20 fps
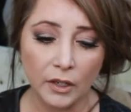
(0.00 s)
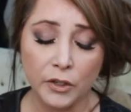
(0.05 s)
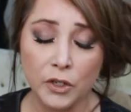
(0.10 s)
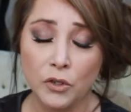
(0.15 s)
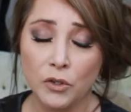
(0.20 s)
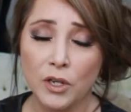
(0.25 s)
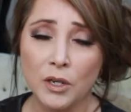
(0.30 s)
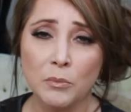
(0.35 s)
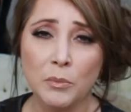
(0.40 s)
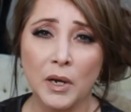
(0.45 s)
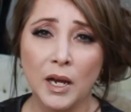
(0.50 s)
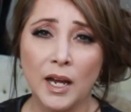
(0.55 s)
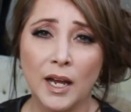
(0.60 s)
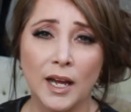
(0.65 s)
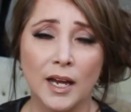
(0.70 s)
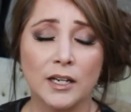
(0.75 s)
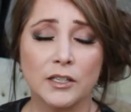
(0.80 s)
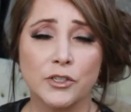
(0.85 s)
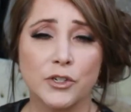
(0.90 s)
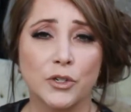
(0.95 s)
you can buy
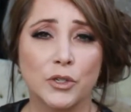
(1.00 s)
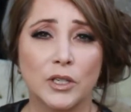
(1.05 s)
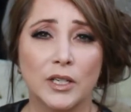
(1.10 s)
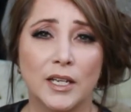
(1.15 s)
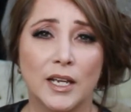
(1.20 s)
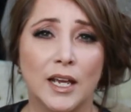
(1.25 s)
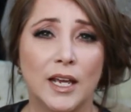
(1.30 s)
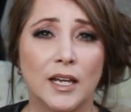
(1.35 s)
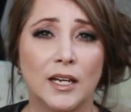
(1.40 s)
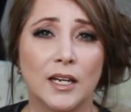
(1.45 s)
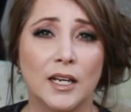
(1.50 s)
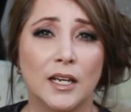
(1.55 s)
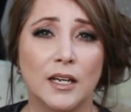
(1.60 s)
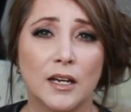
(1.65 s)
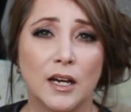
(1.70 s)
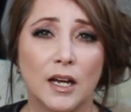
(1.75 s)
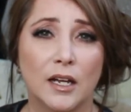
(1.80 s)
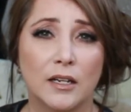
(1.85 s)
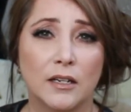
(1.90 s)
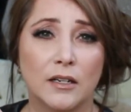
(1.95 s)
actually any
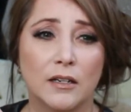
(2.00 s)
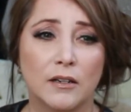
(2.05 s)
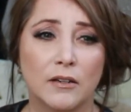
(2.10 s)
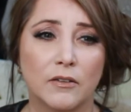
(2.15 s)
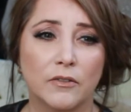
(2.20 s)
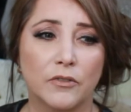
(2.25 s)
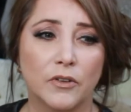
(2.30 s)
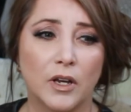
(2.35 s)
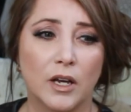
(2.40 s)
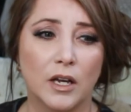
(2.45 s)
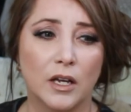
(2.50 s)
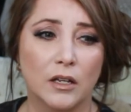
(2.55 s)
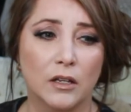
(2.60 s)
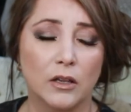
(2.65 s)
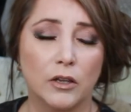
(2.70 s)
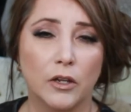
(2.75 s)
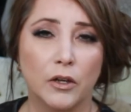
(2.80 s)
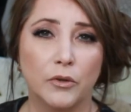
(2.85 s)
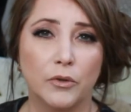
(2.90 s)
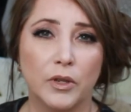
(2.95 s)
kind of uh,
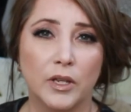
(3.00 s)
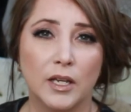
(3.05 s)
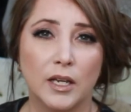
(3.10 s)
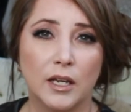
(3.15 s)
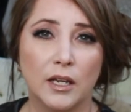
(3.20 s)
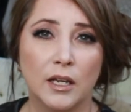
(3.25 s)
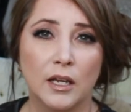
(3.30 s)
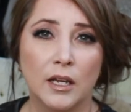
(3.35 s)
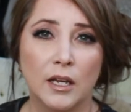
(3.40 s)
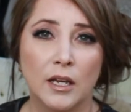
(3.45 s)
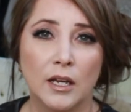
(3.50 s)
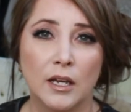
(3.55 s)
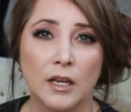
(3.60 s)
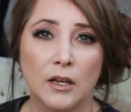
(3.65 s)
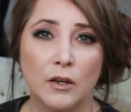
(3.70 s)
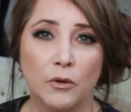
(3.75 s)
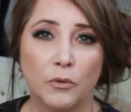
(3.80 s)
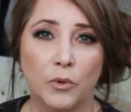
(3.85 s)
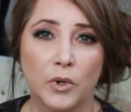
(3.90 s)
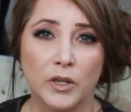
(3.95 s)
clothing,
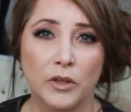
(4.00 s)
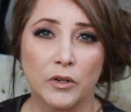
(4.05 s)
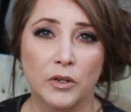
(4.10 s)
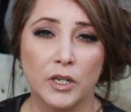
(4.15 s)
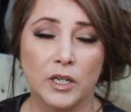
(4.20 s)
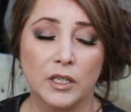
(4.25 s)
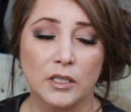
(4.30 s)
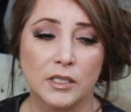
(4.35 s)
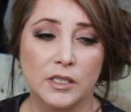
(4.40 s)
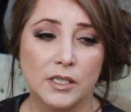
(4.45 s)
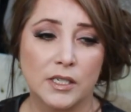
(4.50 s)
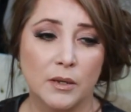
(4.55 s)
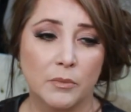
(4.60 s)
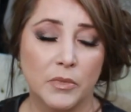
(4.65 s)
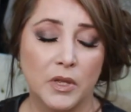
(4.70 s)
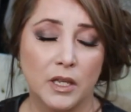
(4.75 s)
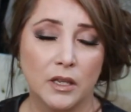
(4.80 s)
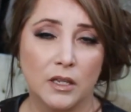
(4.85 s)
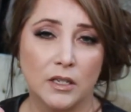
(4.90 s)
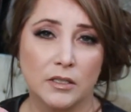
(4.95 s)
whether it's
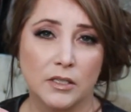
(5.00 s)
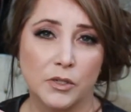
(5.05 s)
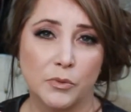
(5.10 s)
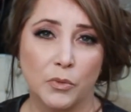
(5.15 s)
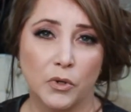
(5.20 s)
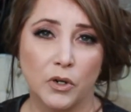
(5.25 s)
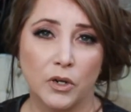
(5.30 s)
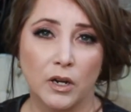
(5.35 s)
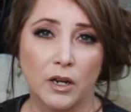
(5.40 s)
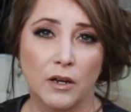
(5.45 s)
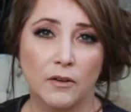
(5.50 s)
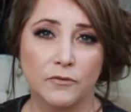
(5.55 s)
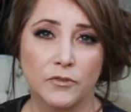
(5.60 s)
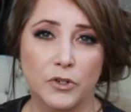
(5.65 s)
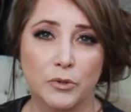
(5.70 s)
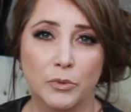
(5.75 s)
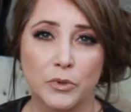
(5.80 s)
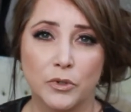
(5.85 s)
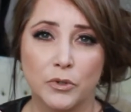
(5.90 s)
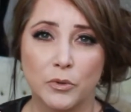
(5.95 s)
something that's more
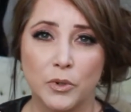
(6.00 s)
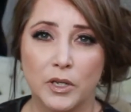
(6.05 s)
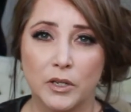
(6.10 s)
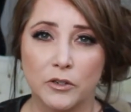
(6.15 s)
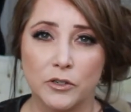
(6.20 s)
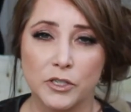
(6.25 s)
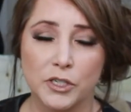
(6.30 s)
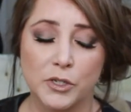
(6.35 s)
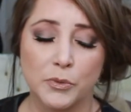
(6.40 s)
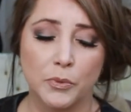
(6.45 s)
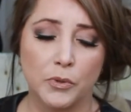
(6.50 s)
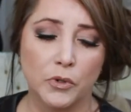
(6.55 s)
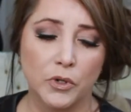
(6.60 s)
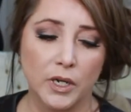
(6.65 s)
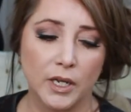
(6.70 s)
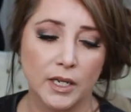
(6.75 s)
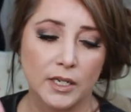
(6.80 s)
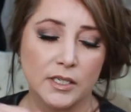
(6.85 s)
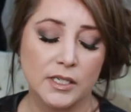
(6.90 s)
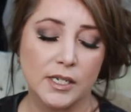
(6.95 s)
comfortable, whether it's
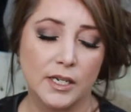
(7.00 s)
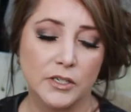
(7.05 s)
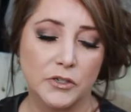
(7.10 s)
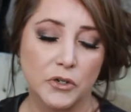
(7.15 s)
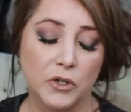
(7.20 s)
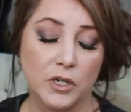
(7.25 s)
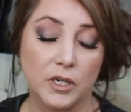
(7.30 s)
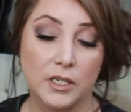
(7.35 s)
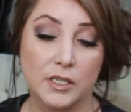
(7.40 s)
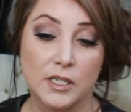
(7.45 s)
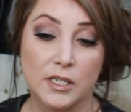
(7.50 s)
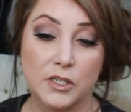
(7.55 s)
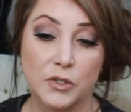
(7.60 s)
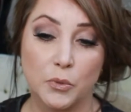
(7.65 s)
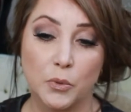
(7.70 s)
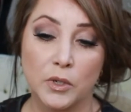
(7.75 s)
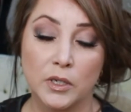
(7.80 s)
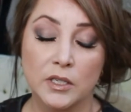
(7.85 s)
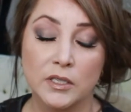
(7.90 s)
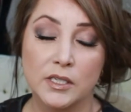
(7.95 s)
sporty, et cetera. Because this
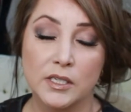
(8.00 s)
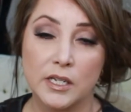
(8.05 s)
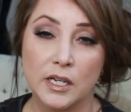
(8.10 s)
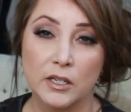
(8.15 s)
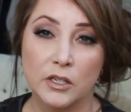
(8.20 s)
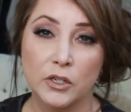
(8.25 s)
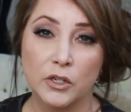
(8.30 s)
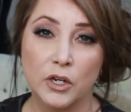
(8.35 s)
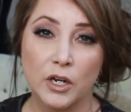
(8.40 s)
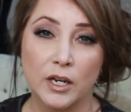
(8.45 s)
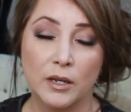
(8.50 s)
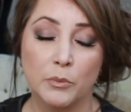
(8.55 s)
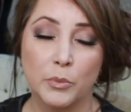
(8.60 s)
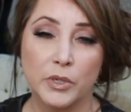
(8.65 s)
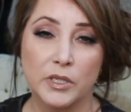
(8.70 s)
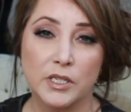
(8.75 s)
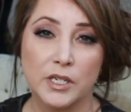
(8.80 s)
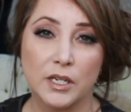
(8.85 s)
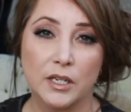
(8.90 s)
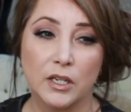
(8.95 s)
one seller in
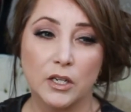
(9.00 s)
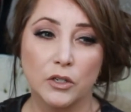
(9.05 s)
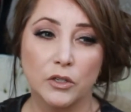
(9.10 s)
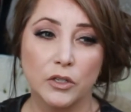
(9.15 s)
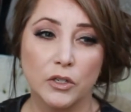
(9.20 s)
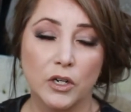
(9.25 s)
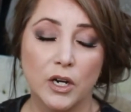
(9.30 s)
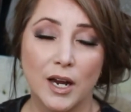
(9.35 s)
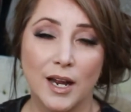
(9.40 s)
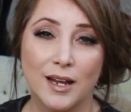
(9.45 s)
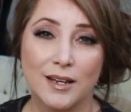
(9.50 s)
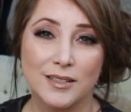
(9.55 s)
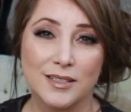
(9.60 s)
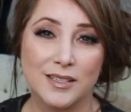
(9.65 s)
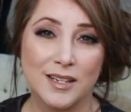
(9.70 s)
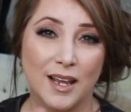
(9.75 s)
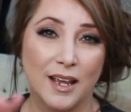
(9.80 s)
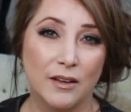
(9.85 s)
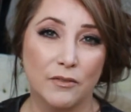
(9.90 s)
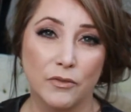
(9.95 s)
particular
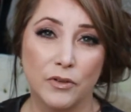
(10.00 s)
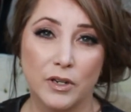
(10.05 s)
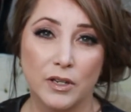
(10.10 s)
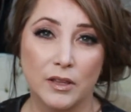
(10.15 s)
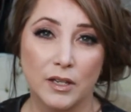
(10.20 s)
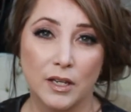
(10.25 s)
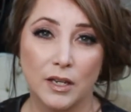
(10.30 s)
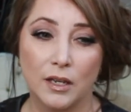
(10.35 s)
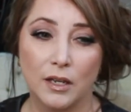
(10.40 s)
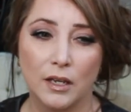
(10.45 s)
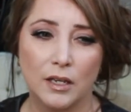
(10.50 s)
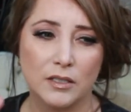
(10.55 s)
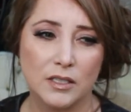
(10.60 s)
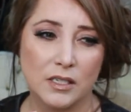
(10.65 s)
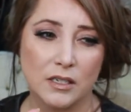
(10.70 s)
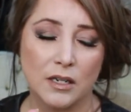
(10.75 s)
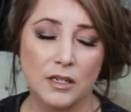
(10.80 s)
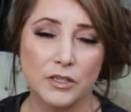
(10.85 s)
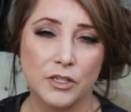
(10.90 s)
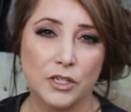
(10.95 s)
has everything. It's
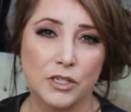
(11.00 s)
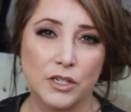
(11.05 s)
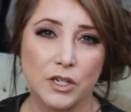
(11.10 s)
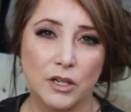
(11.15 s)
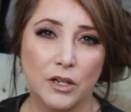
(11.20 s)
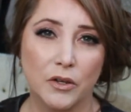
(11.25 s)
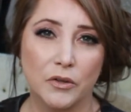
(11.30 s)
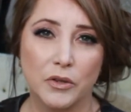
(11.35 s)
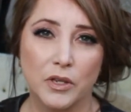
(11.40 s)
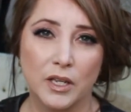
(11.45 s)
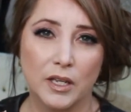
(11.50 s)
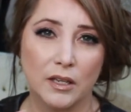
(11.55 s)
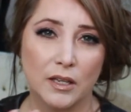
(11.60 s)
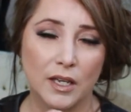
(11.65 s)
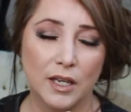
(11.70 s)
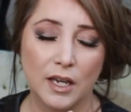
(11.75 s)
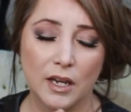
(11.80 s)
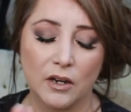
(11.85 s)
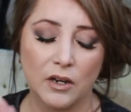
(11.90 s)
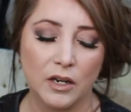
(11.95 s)
not just clothing. They
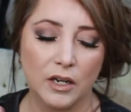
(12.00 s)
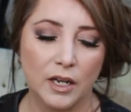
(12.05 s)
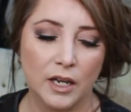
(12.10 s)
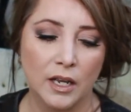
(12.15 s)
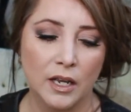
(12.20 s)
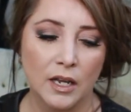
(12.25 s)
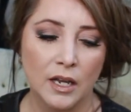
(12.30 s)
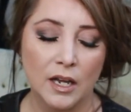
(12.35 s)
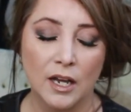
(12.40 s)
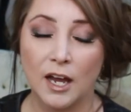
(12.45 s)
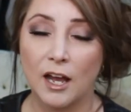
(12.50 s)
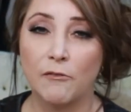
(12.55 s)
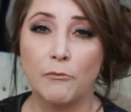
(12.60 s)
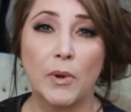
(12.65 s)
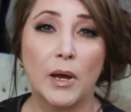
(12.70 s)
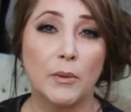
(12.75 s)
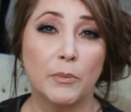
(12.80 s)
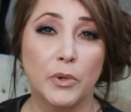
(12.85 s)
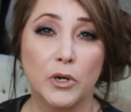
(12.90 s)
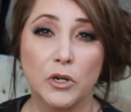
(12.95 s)
carry, I
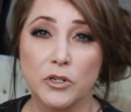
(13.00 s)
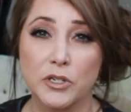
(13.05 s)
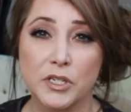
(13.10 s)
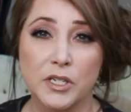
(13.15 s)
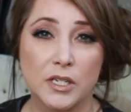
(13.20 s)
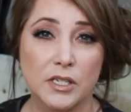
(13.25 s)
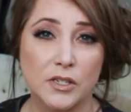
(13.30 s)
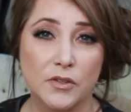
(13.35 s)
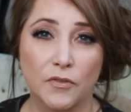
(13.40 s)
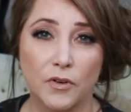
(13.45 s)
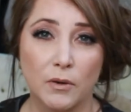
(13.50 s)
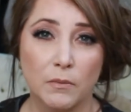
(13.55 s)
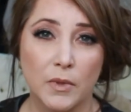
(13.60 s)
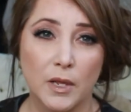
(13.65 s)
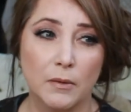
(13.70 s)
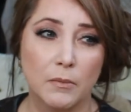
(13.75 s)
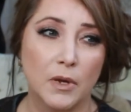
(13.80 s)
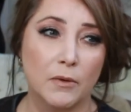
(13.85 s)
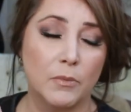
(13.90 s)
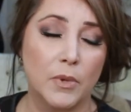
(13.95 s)
bought purses from
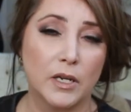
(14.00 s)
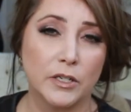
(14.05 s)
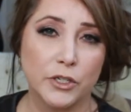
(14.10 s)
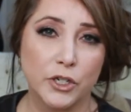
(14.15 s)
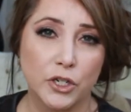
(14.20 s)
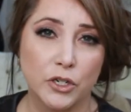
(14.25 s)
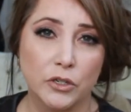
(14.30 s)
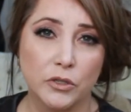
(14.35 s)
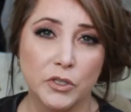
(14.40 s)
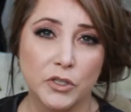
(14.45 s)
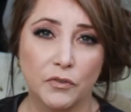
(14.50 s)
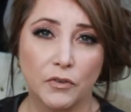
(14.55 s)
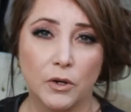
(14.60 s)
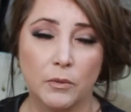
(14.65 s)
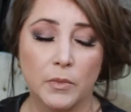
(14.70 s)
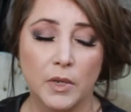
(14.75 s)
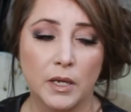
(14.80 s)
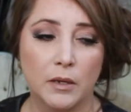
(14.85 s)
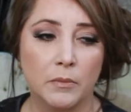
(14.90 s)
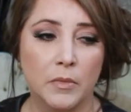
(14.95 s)
them. I bought shoes
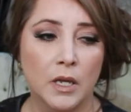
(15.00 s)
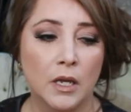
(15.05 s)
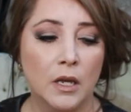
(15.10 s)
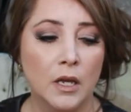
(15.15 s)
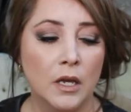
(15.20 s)
from them.